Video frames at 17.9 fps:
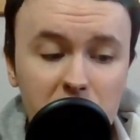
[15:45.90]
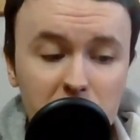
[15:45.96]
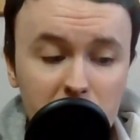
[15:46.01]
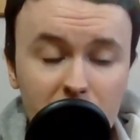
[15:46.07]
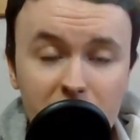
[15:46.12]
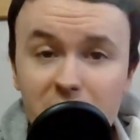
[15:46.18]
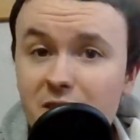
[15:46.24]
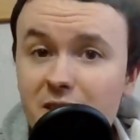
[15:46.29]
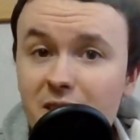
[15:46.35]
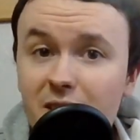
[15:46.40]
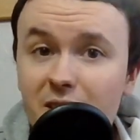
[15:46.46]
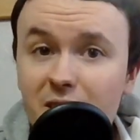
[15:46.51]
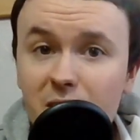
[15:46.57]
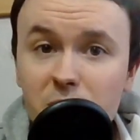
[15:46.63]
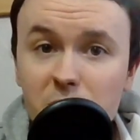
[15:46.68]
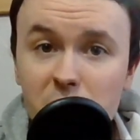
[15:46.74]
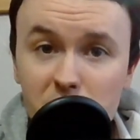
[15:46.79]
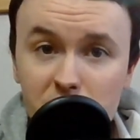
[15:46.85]
as I said,
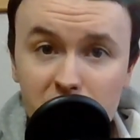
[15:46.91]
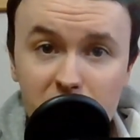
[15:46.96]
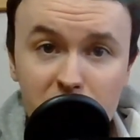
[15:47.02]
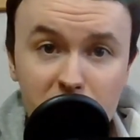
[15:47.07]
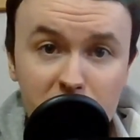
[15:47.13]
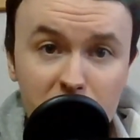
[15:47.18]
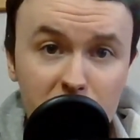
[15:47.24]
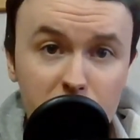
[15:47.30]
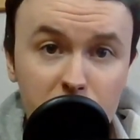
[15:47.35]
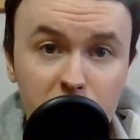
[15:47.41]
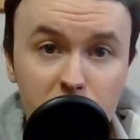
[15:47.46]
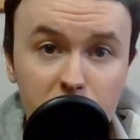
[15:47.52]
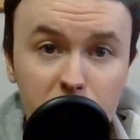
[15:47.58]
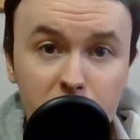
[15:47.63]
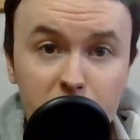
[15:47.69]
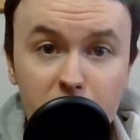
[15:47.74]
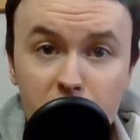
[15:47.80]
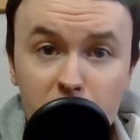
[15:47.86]
I'm just pressed for time a little
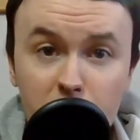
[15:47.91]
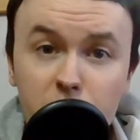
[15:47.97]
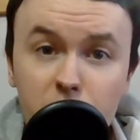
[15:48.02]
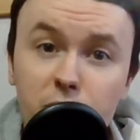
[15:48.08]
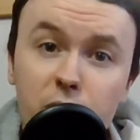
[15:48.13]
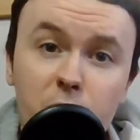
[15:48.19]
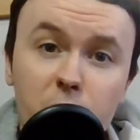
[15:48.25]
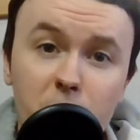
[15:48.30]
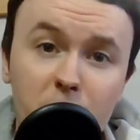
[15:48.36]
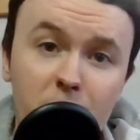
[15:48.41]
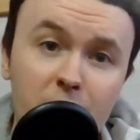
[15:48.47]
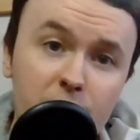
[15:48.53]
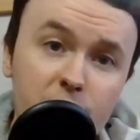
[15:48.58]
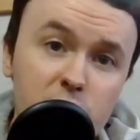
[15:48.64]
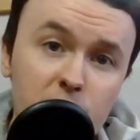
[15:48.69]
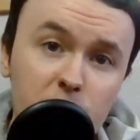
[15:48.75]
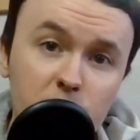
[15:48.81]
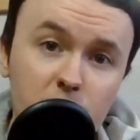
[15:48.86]
bit, and hopefully I'll
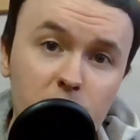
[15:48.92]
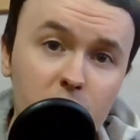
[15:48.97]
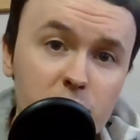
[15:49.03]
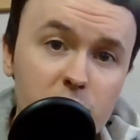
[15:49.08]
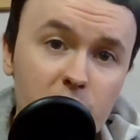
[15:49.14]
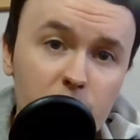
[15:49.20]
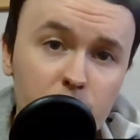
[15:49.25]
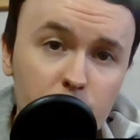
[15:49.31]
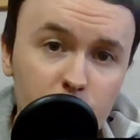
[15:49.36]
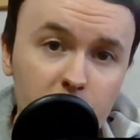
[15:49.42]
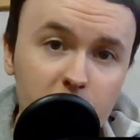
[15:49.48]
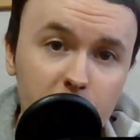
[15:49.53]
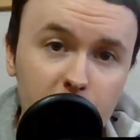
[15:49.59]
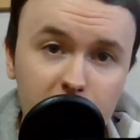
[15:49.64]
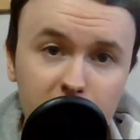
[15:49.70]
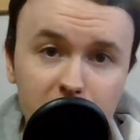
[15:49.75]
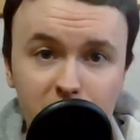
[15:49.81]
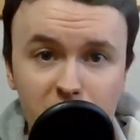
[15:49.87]
have some of those up by
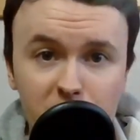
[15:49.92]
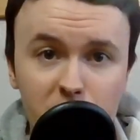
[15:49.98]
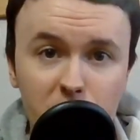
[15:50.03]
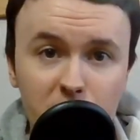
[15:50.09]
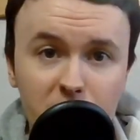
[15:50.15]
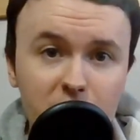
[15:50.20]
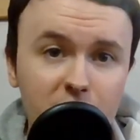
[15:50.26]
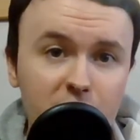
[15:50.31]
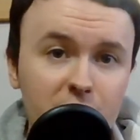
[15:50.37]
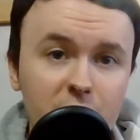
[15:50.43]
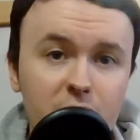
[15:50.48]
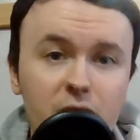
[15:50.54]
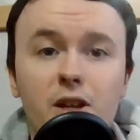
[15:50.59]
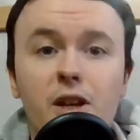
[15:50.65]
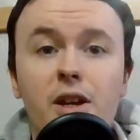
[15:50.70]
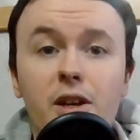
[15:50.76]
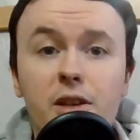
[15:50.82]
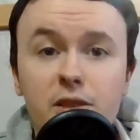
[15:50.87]
the end of this week.
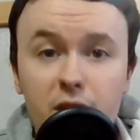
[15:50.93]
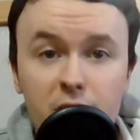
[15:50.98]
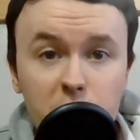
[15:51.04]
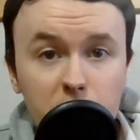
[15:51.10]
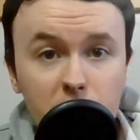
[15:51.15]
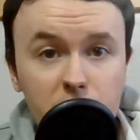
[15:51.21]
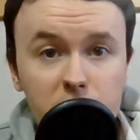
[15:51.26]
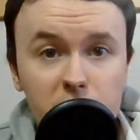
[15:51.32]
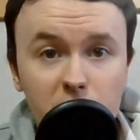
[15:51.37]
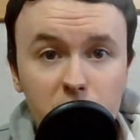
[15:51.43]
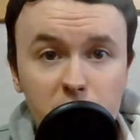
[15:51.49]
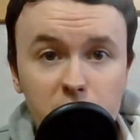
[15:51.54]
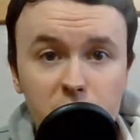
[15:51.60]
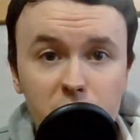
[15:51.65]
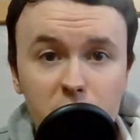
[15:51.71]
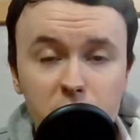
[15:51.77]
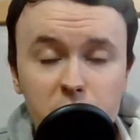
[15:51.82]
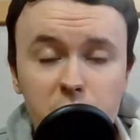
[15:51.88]
Thank you ever so much
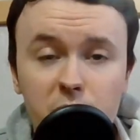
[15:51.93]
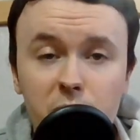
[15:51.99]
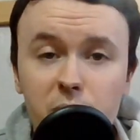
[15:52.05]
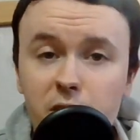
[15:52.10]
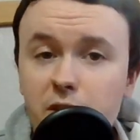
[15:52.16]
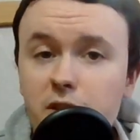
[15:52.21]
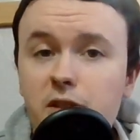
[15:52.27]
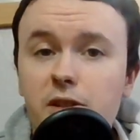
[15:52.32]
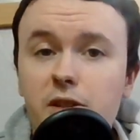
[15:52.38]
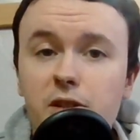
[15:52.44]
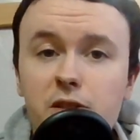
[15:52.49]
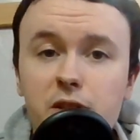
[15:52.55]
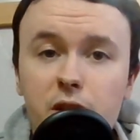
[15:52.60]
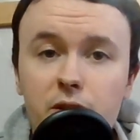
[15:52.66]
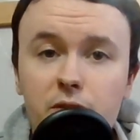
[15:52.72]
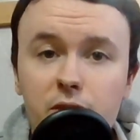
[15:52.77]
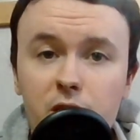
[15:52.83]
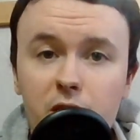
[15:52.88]
for watching. Please stay
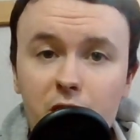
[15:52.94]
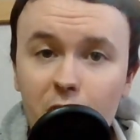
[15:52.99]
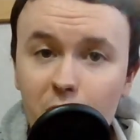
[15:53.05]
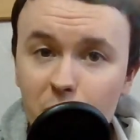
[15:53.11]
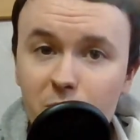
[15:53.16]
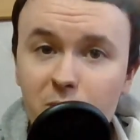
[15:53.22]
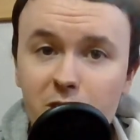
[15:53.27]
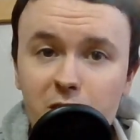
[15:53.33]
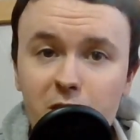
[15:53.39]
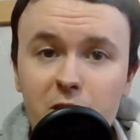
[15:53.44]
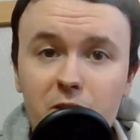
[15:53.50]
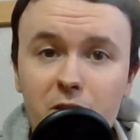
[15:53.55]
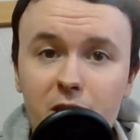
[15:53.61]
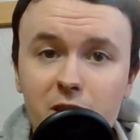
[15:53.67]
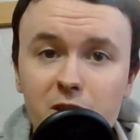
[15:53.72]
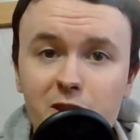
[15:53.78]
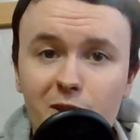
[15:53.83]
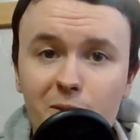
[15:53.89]
safe, and I hope to see you
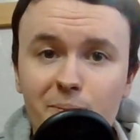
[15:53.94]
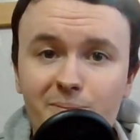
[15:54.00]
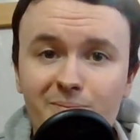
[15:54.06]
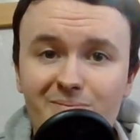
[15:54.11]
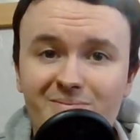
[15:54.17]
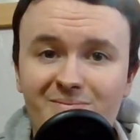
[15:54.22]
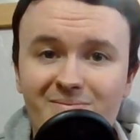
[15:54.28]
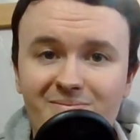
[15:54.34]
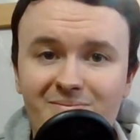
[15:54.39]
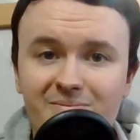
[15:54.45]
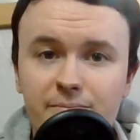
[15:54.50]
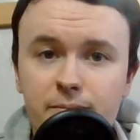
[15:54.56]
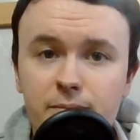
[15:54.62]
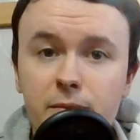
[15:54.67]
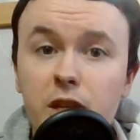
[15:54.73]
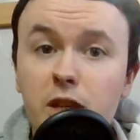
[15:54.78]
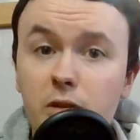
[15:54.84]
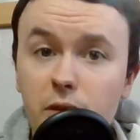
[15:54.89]
next time.
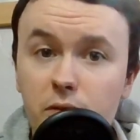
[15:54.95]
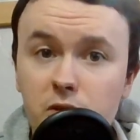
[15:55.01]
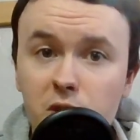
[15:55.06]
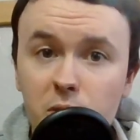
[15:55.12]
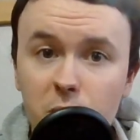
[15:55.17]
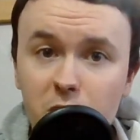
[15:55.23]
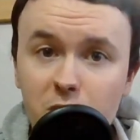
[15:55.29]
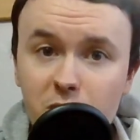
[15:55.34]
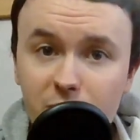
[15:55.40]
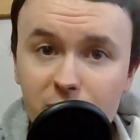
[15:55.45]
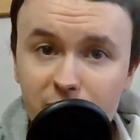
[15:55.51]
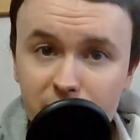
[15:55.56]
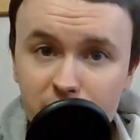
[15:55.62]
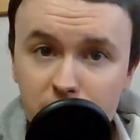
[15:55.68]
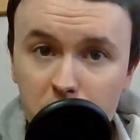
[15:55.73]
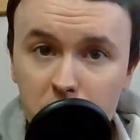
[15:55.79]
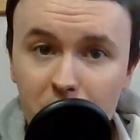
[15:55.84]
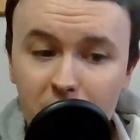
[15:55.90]
Thank you ever so much.
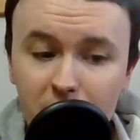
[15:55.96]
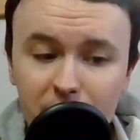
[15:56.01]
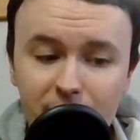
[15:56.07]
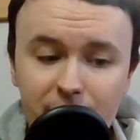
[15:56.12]
Bye-bye.